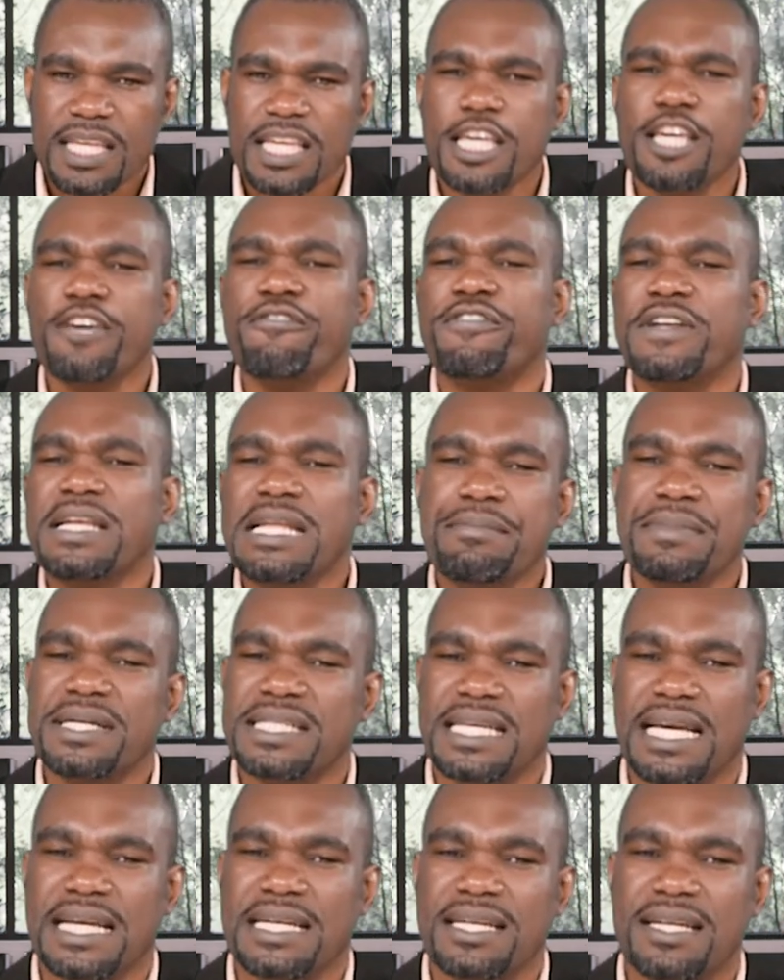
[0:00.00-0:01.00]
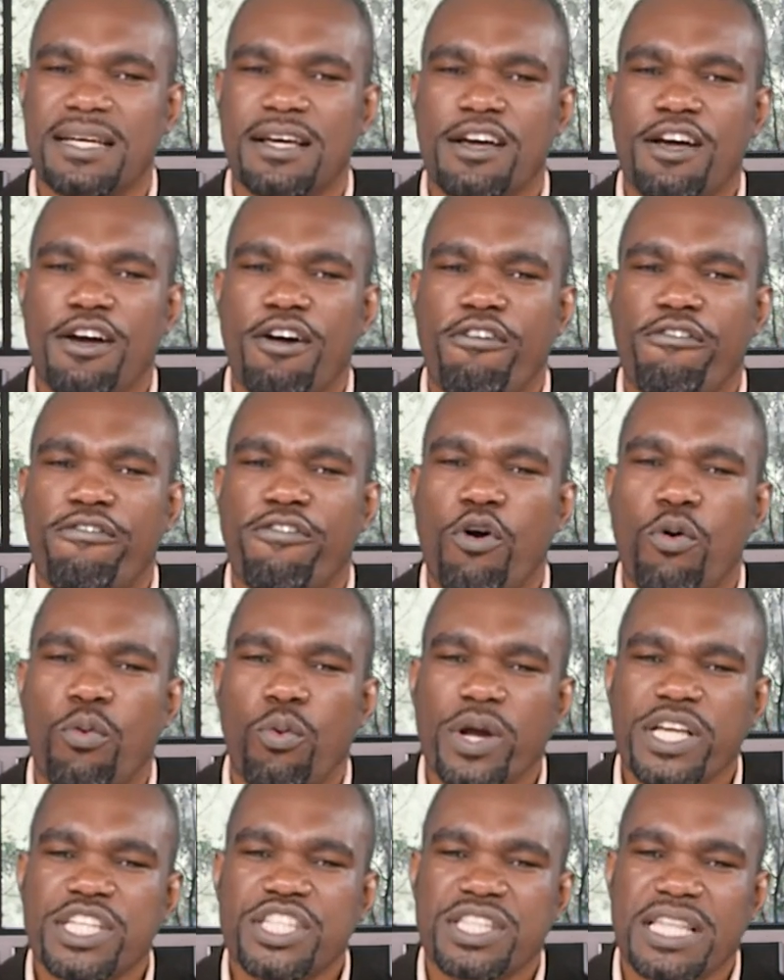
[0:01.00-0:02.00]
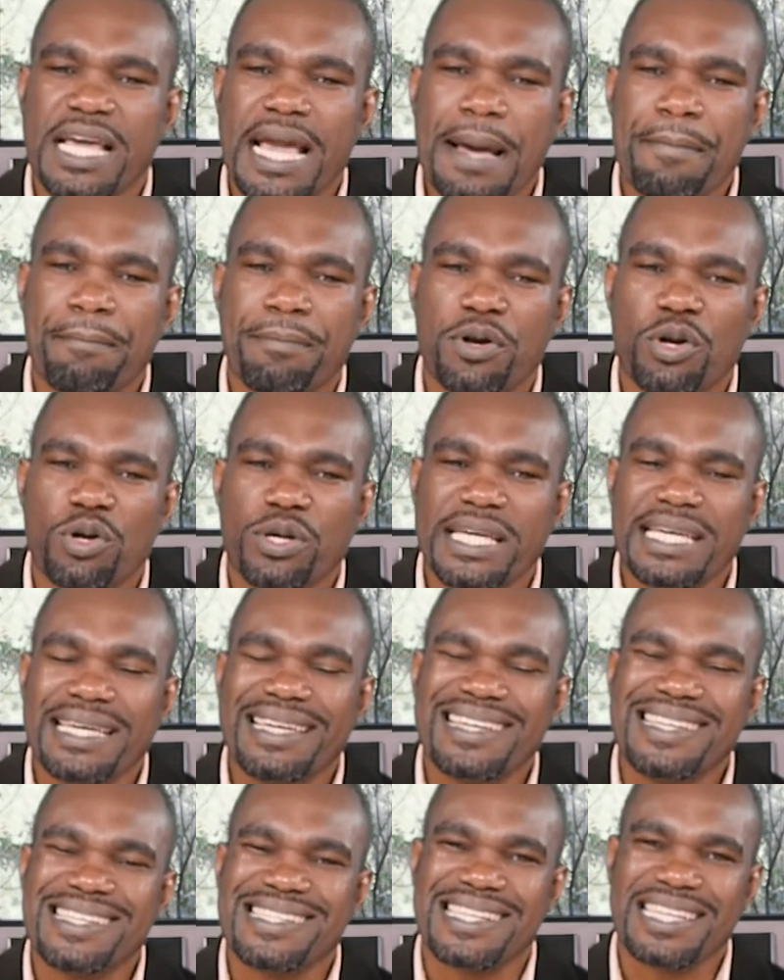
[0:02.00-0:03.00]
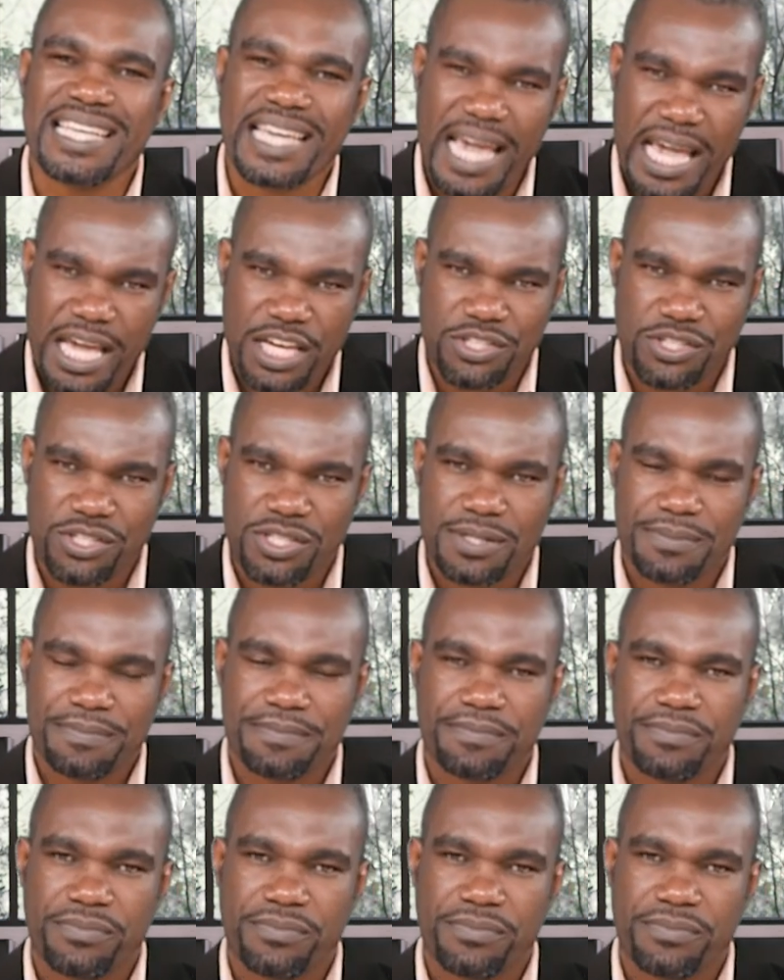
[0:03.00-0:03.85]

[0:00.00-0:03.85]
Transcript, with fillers: if limited, for which the employee is engaged.